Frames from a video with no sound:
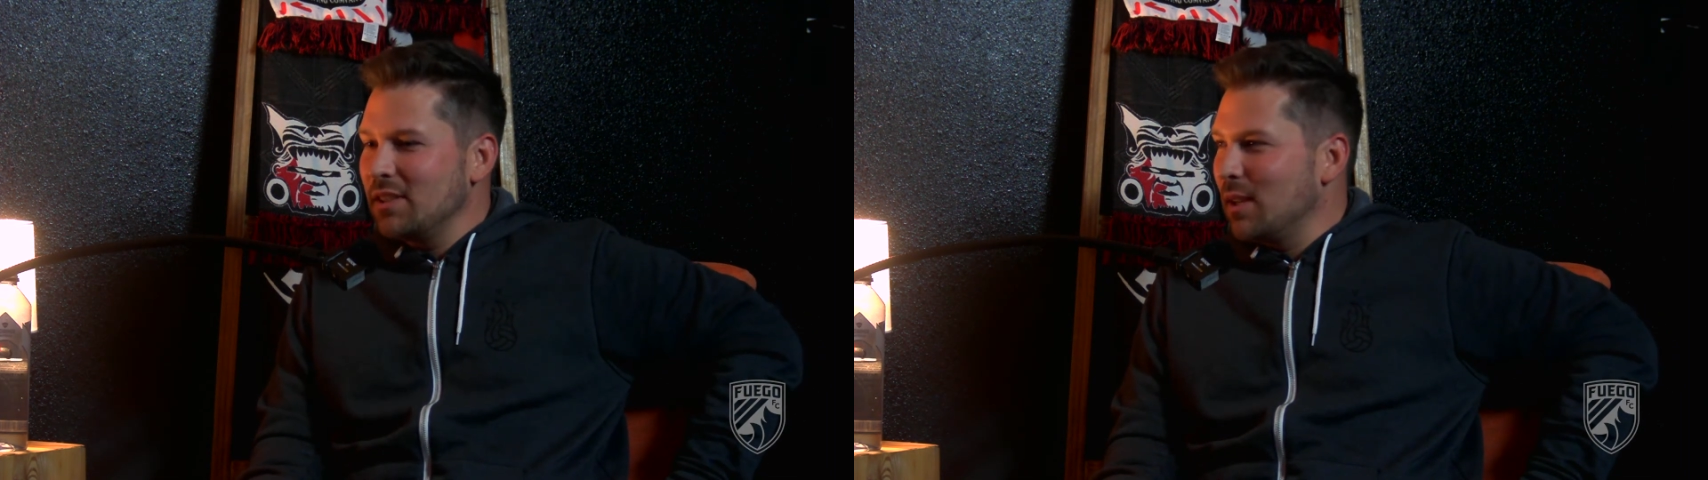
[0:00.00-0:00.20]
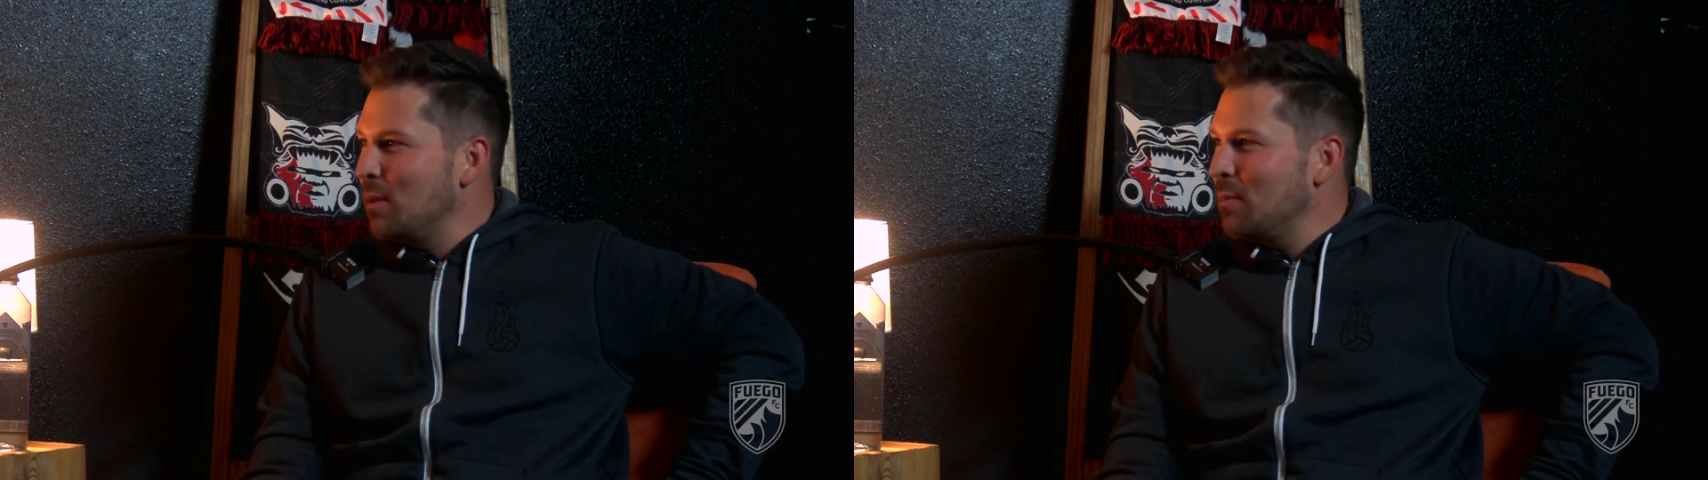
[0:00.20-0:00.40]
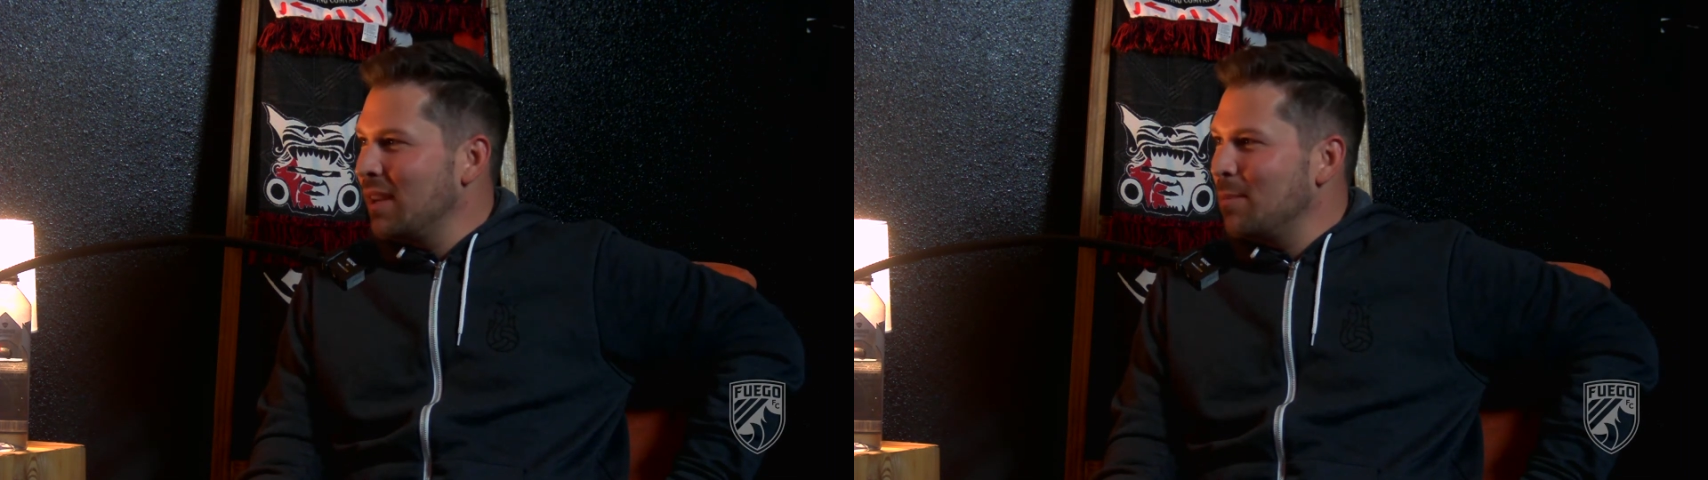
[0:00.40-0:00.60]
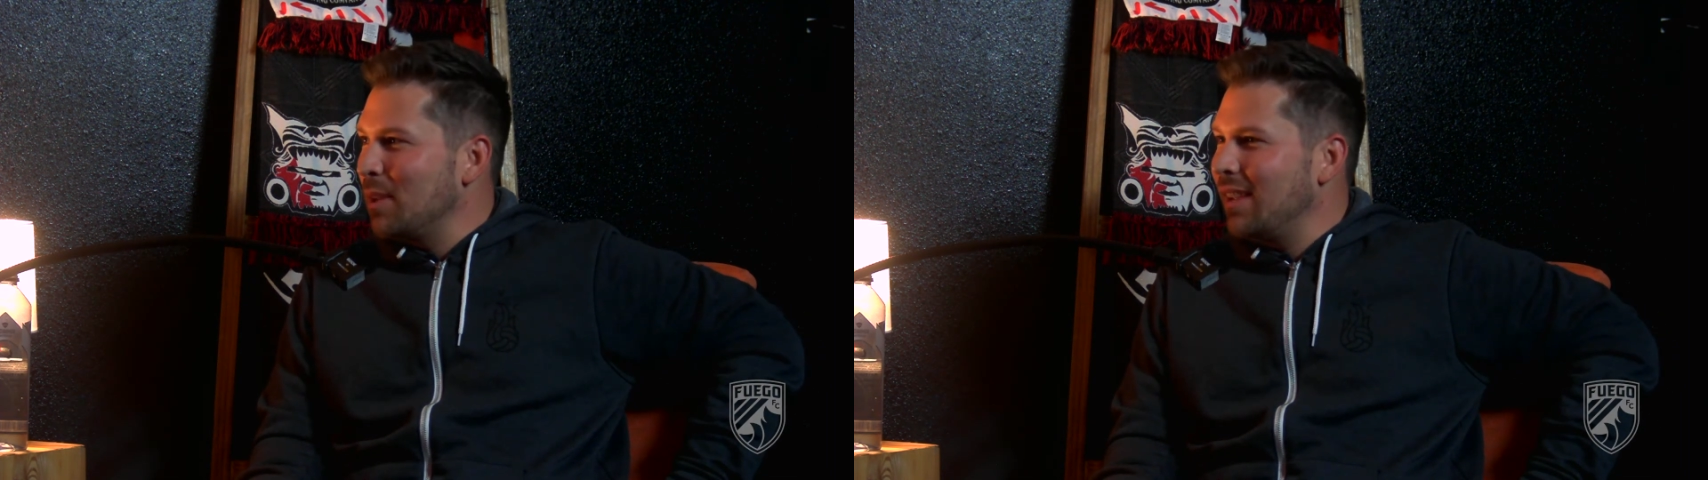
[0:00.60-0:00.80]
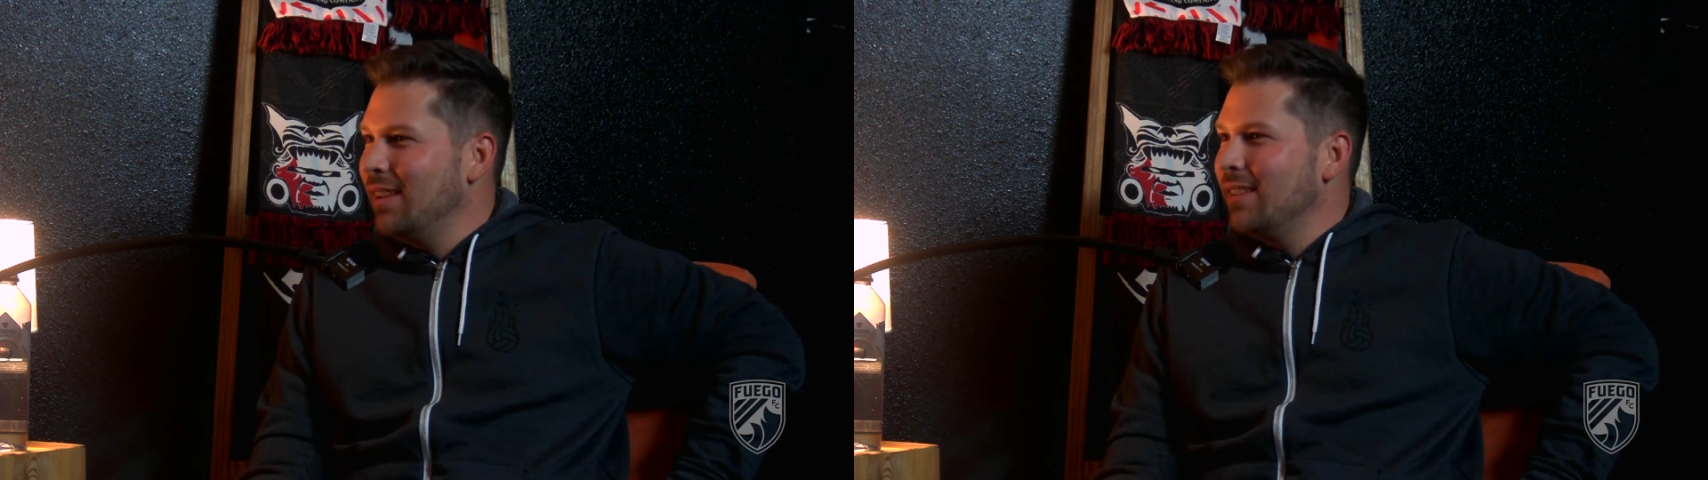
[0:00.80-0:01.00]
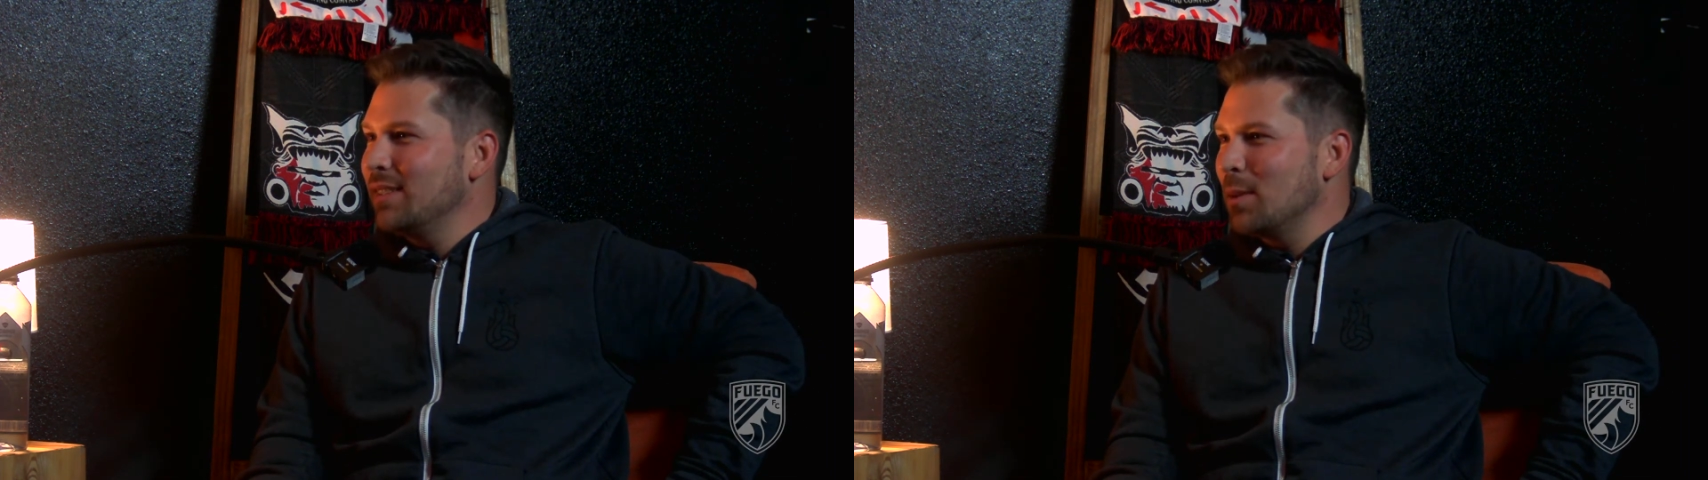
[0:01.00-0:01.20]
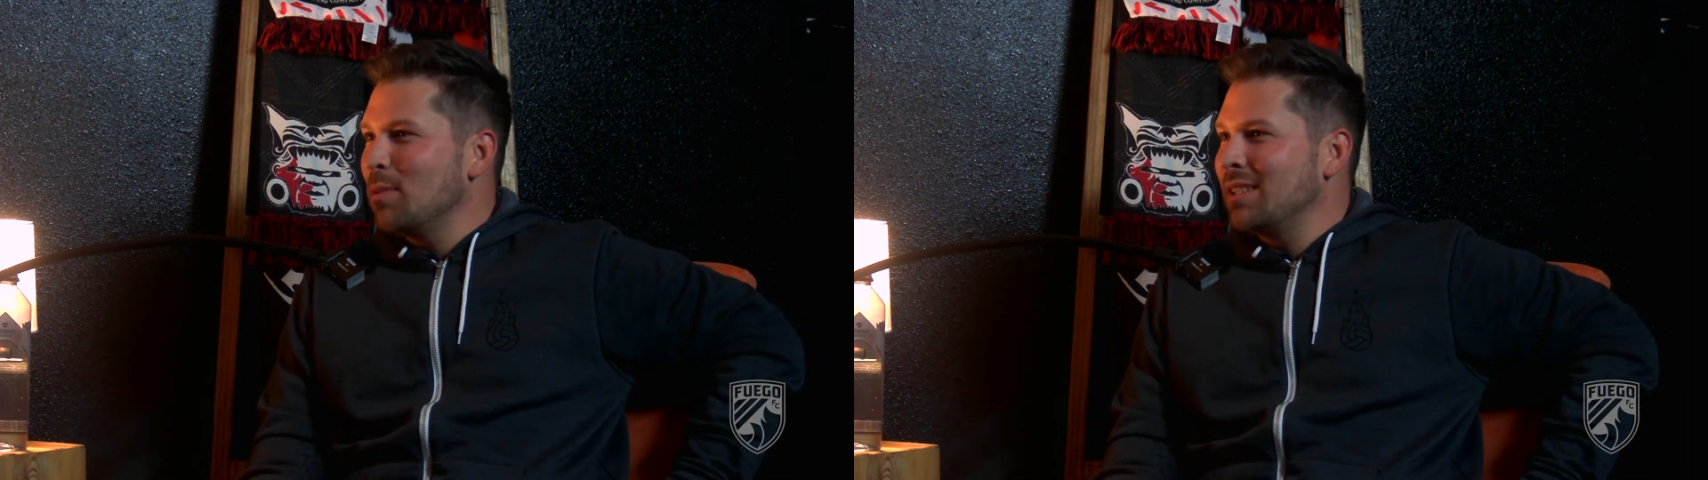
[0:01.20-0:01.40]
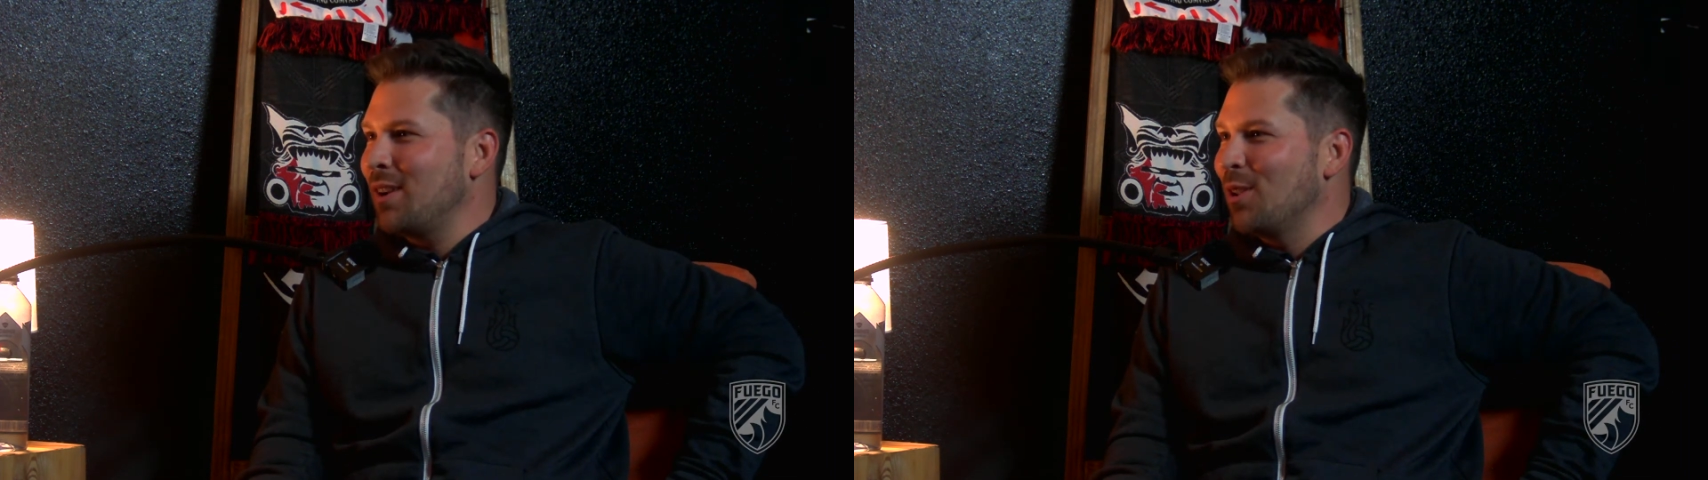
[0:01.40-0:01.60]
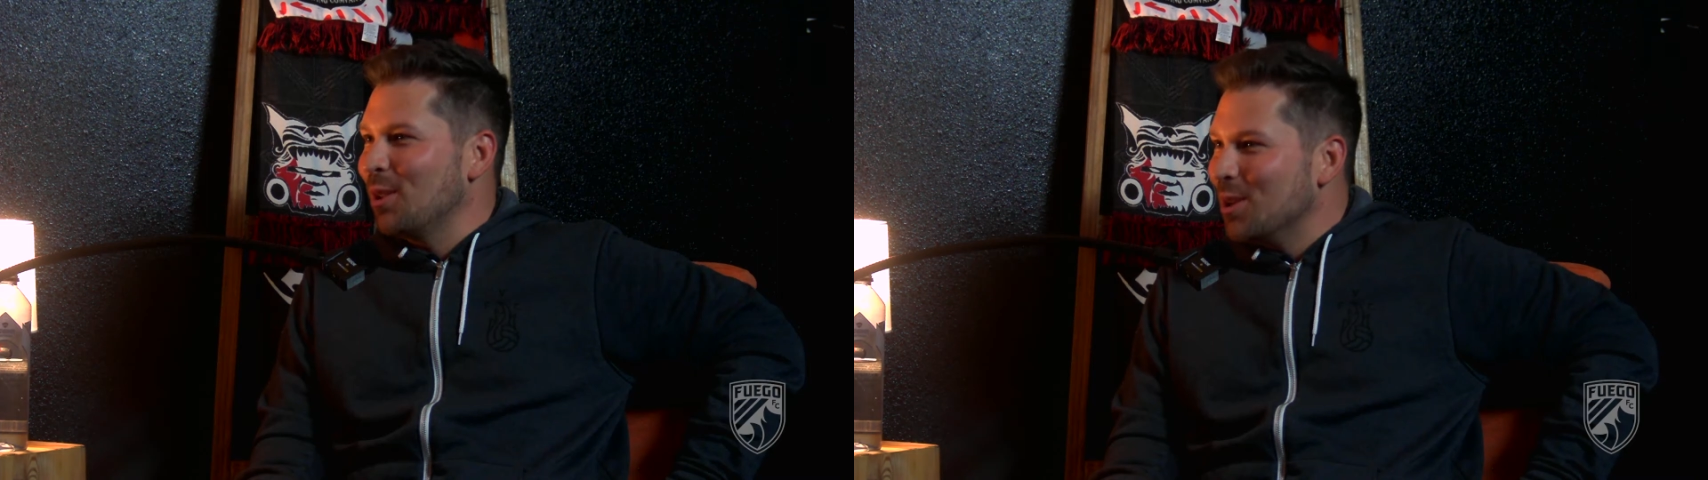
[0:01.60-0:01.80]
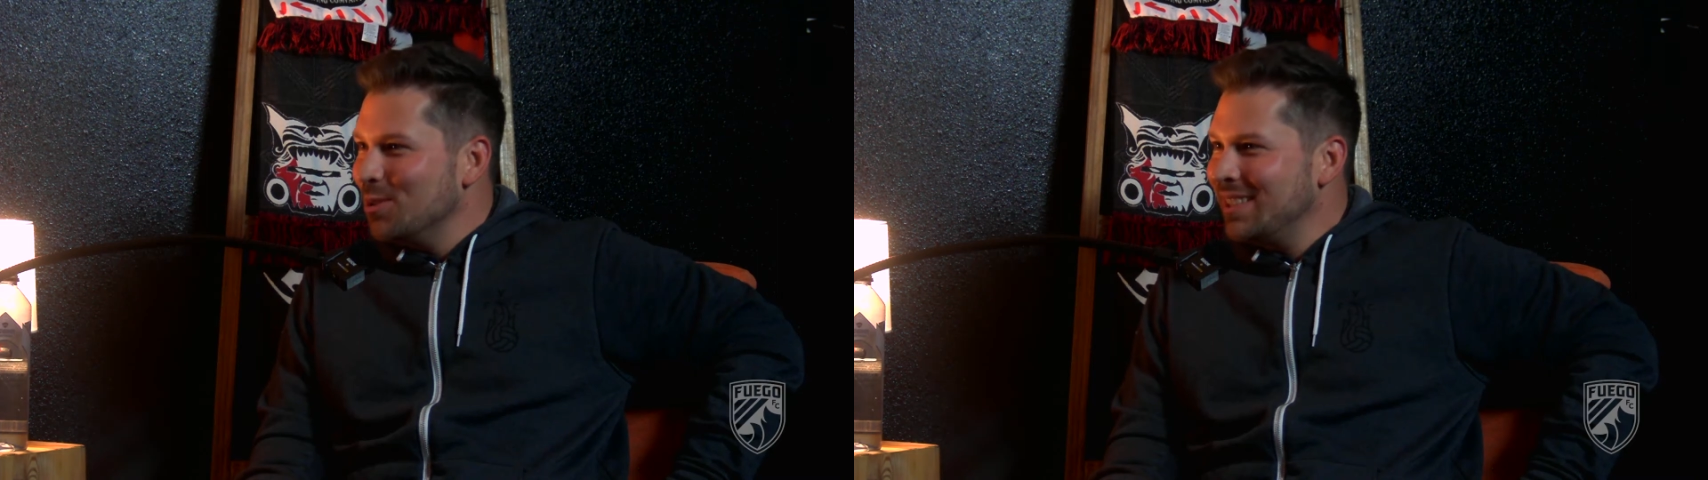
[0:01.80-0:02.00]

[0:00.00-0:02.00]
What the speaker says: And I went by, and I'm like, Subway's closed?